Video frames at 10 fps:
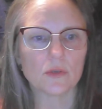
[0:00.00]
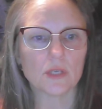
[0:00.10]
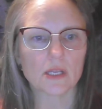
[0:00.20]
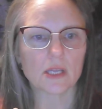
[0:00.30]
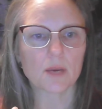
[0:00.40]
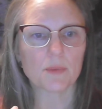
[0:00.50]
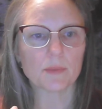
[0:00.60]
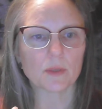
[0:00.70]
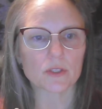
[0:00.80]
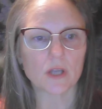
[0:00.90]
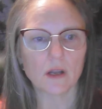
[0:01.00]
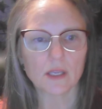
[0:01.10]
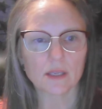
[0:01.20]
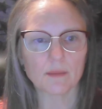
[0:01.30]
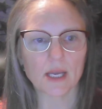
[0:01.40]
not a lot of people are
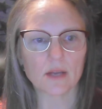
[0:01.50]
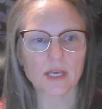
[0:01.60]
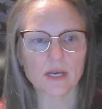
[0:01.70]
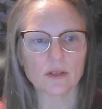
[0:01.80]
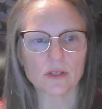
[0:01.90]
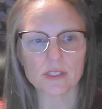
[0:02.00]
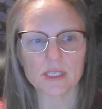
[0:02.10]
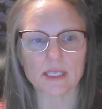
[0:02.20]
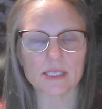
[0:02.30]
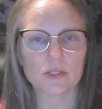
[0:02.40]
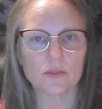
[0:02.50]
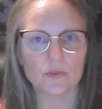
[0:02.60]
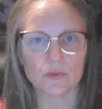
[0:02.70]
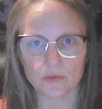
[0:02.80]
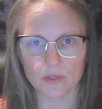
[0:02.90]
talking about errors unless
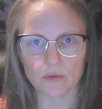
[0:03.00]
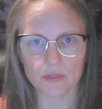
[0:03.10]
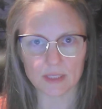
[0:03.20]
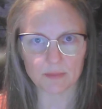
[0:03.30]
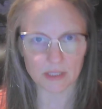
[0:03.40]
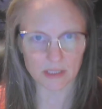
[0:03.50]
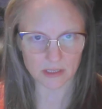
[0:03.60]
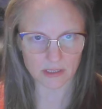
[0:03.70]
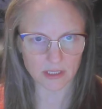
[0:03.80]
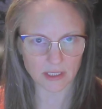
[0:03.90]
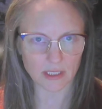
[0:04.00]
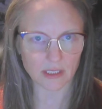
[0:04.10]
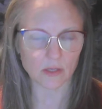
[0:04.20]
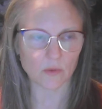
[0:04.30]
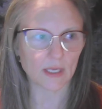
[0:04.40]
you go deep into
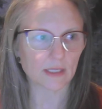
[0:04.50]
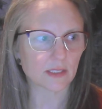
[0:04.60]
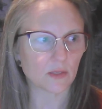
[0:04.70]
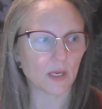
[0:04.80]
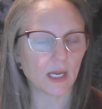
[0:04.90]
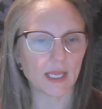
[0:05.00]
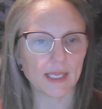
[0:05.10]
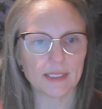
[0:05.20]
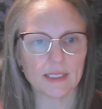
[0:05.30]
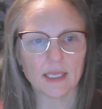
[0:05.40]
studying UX UI,